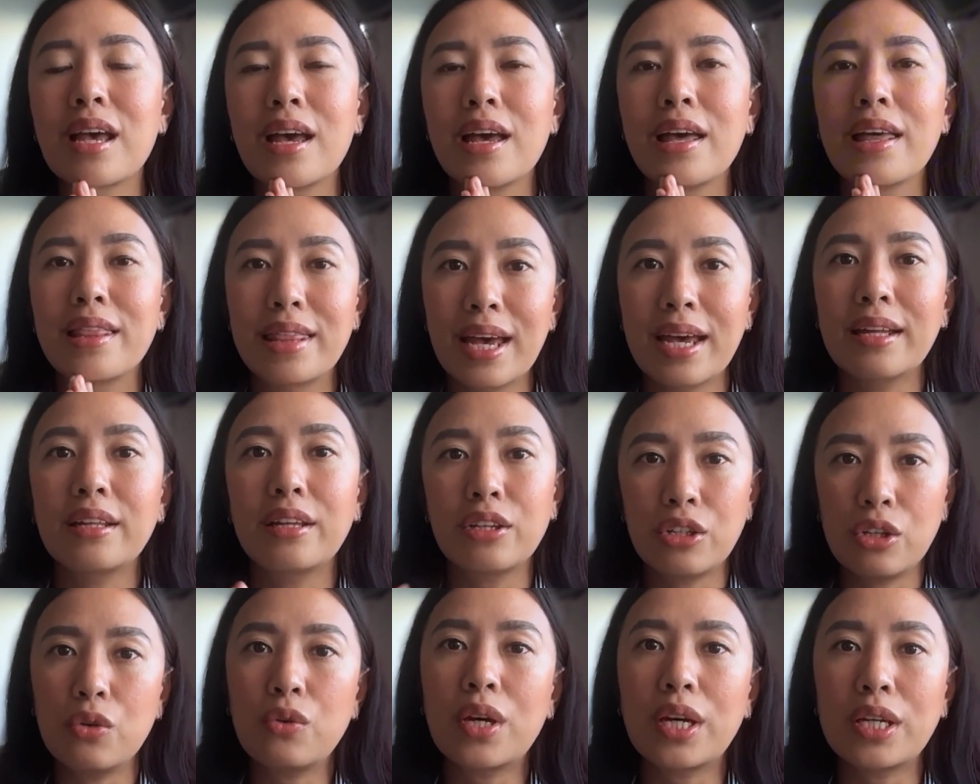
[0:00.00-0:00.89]
then
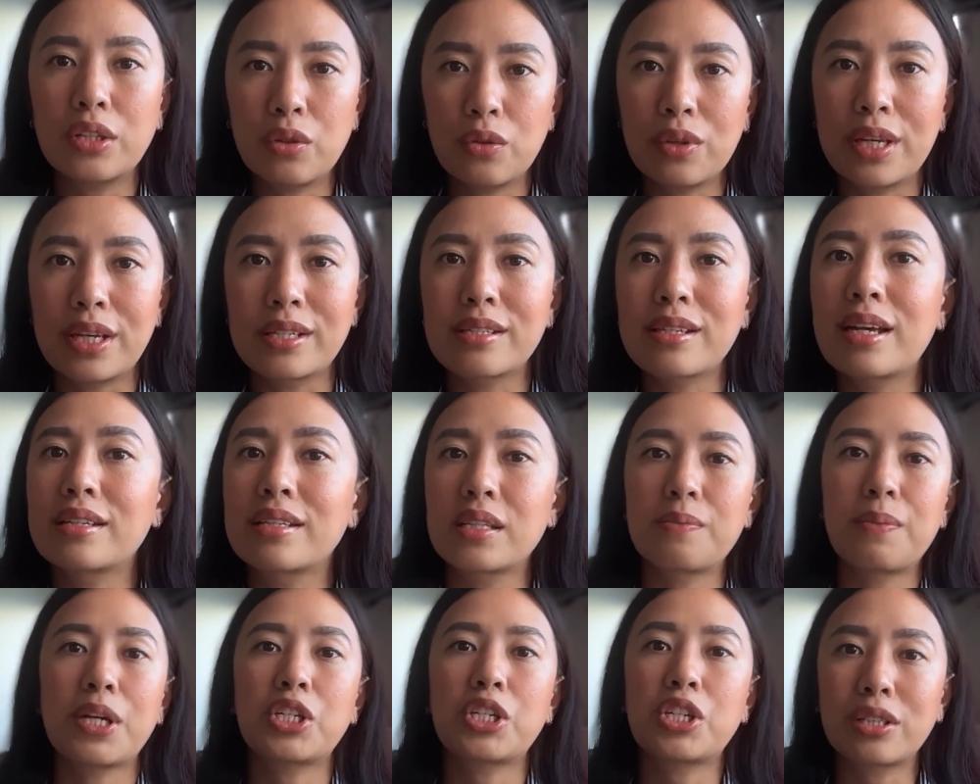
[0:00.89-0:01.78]
you can do this,
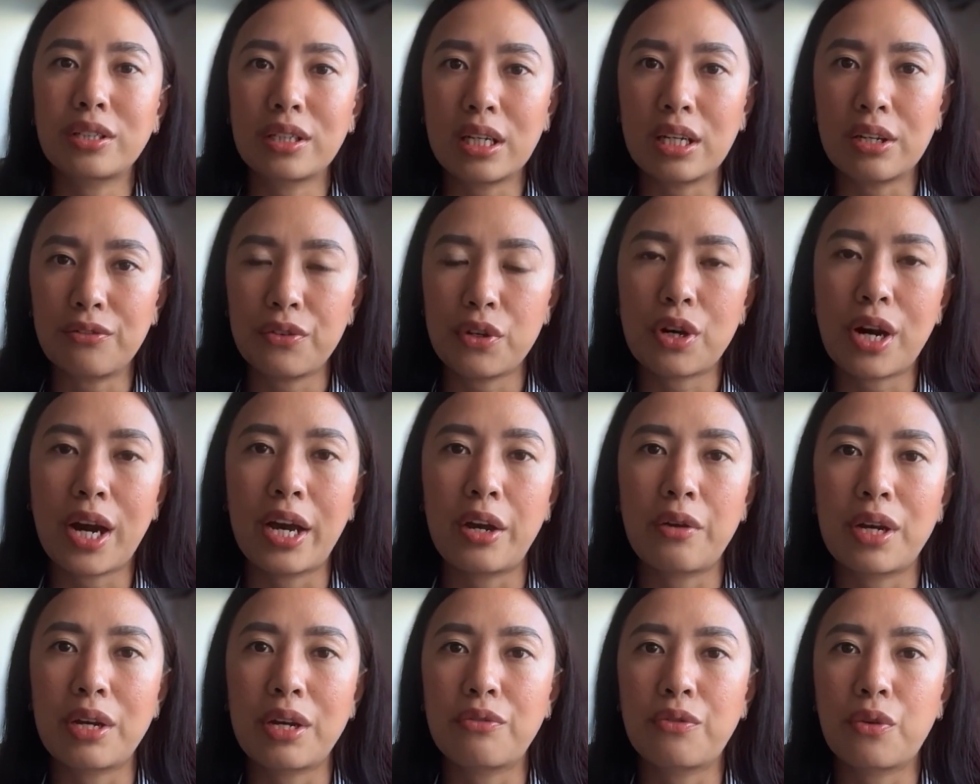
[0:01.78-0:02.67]
especially if you're
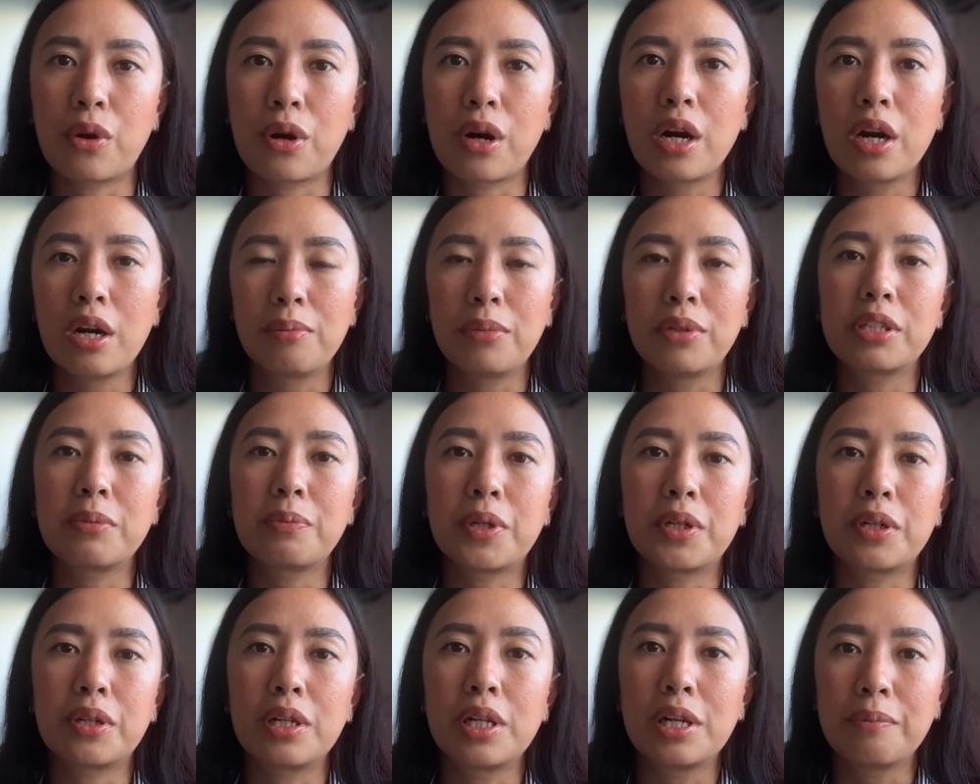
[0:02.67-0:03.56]
hiring for
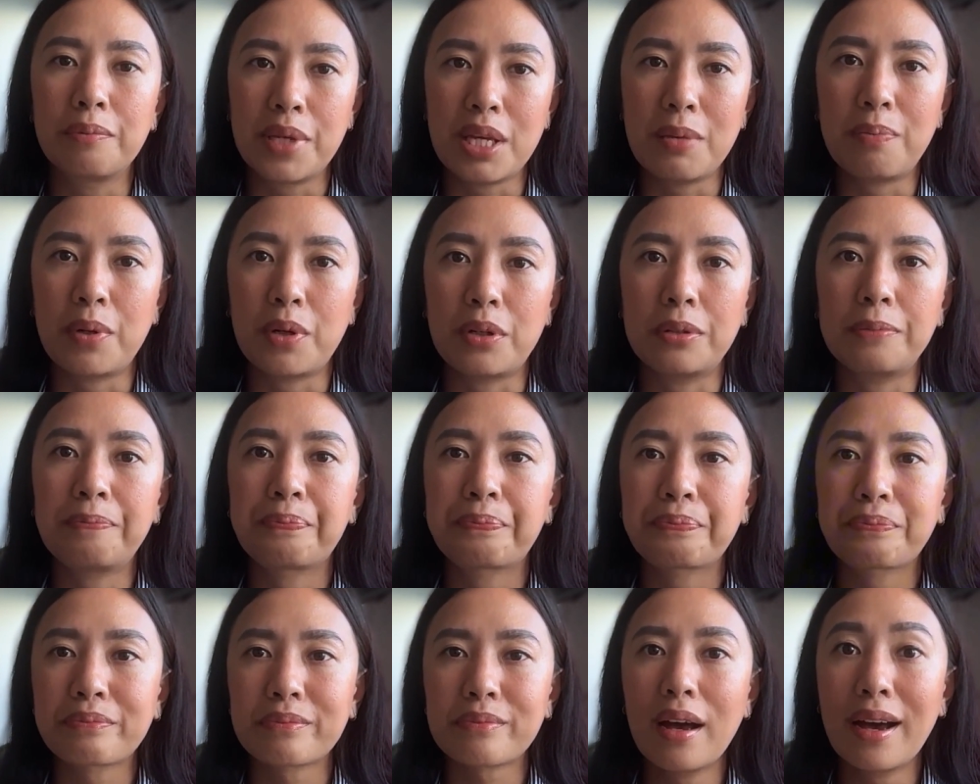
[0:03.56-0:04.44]
multiple people
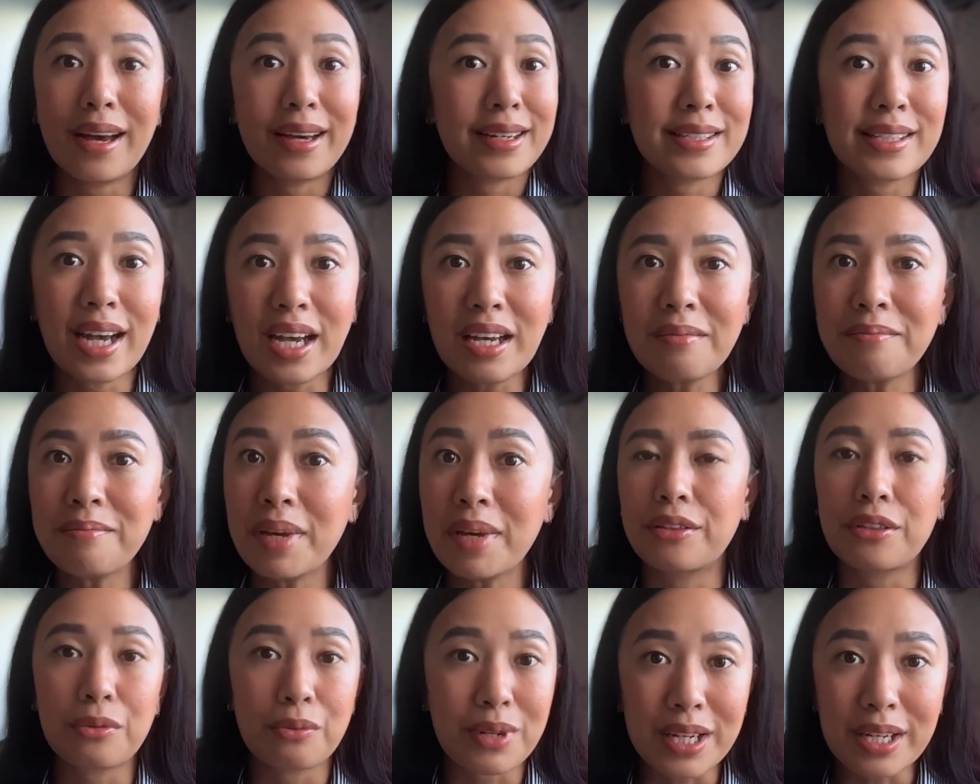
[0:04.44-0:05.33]
at a time,
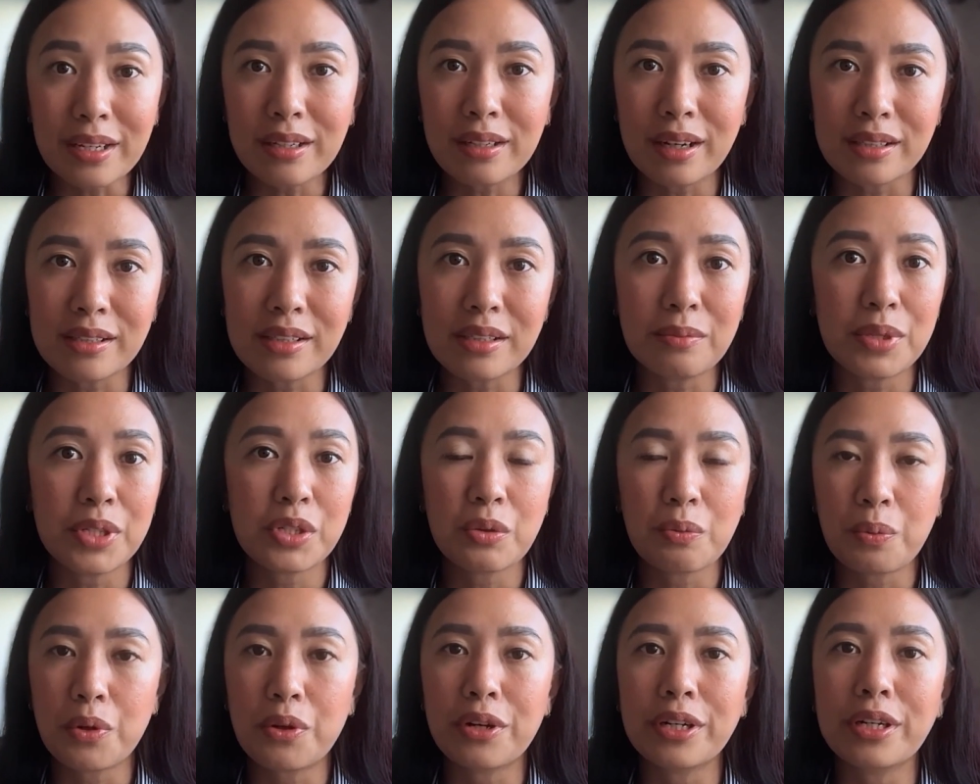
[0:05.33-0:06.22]
maybe 3 customer
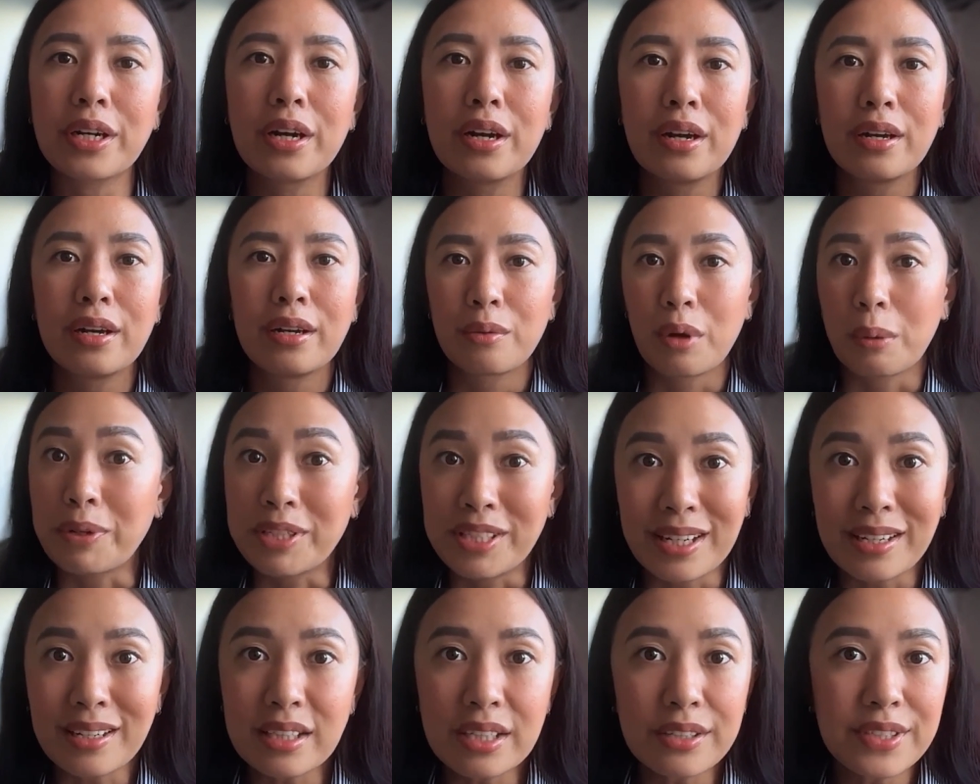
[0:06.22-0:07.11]
support
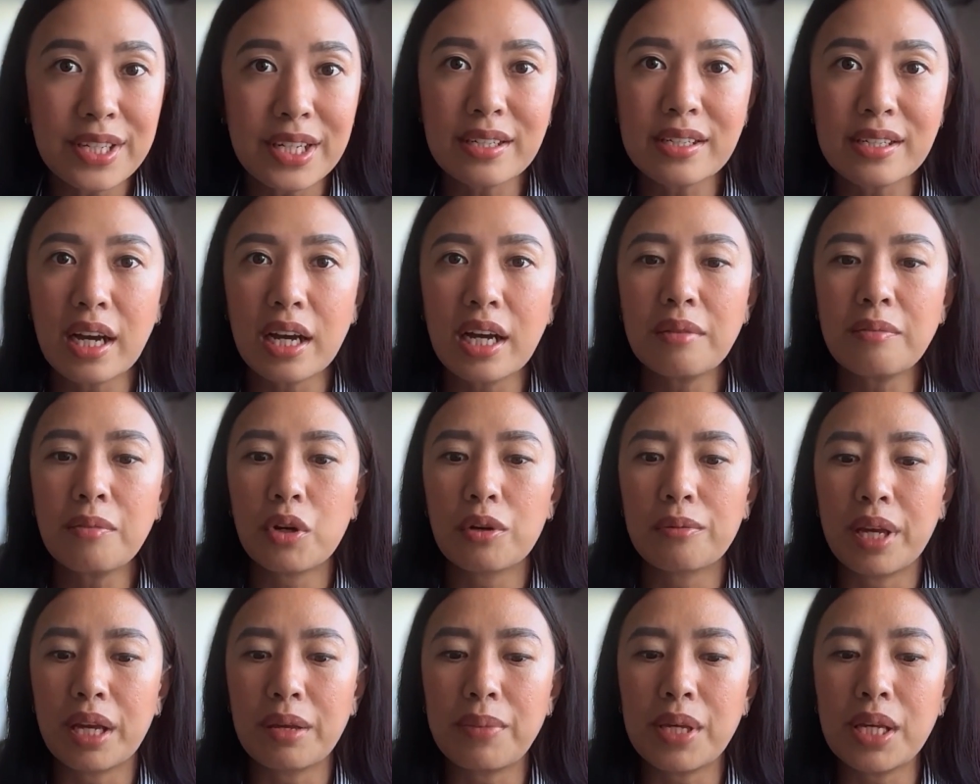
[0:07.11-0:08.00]
representatives at a time, or
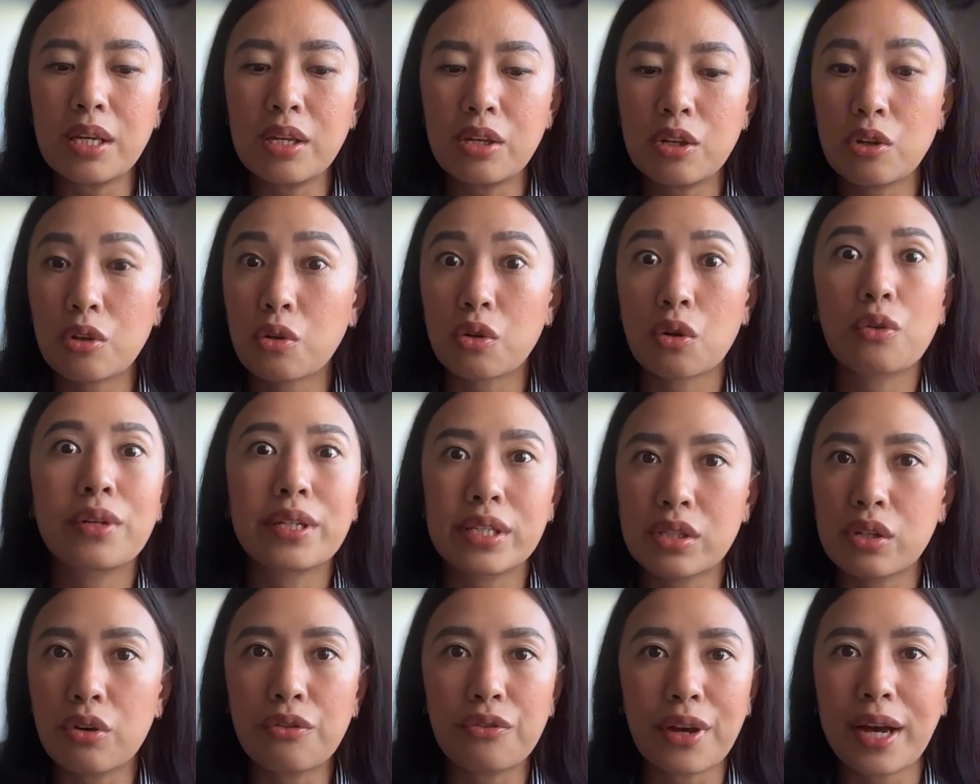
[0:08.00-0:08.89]
maybe you're growing
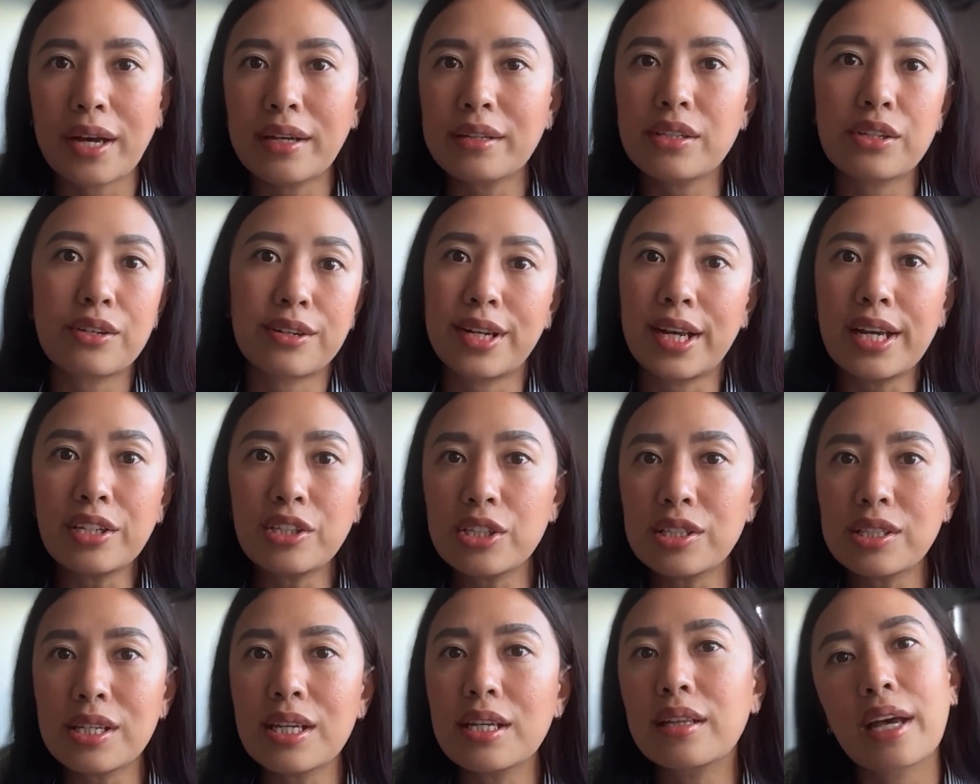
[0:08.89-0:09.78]
so fast, you're an
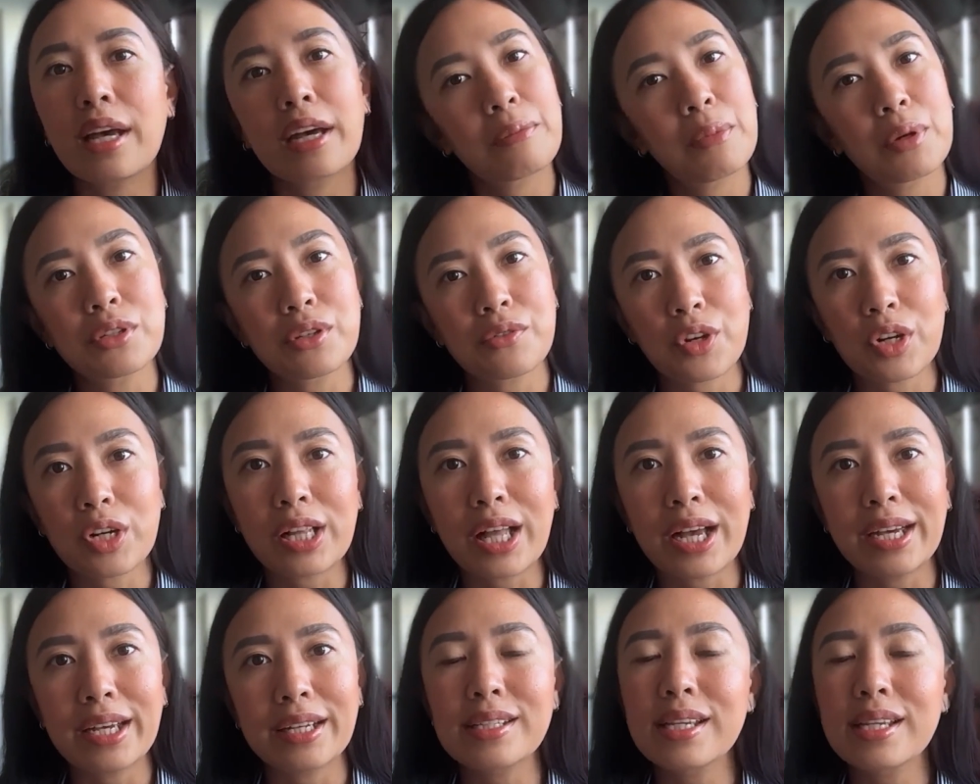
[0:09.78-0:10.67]
agency like most of our
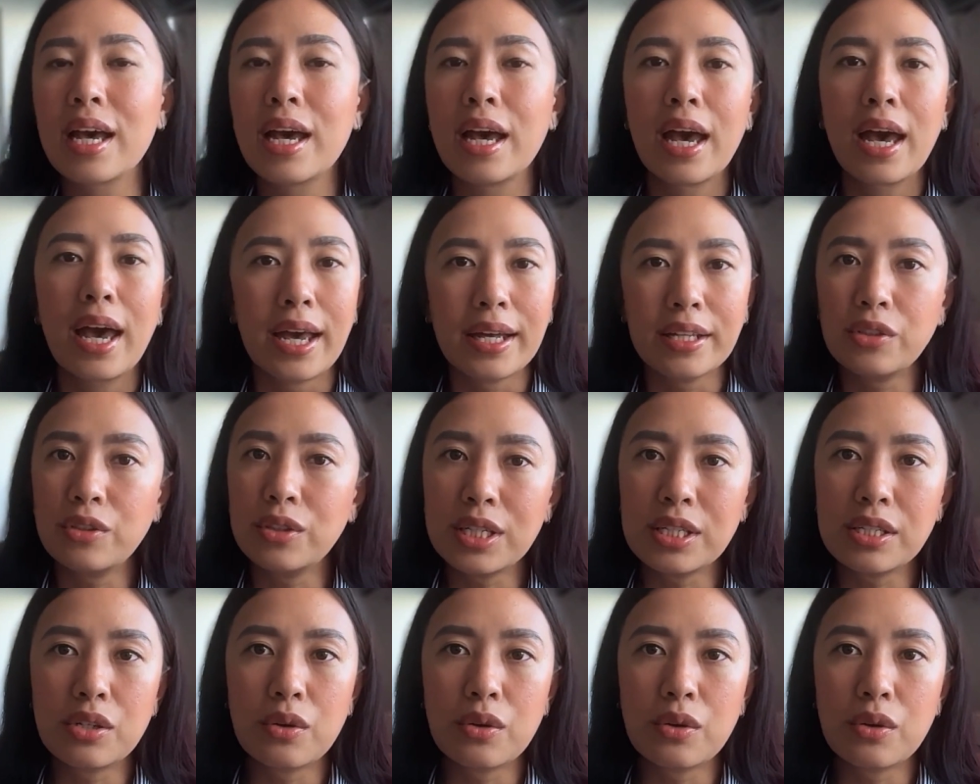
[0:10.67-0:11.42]
clients, and you need to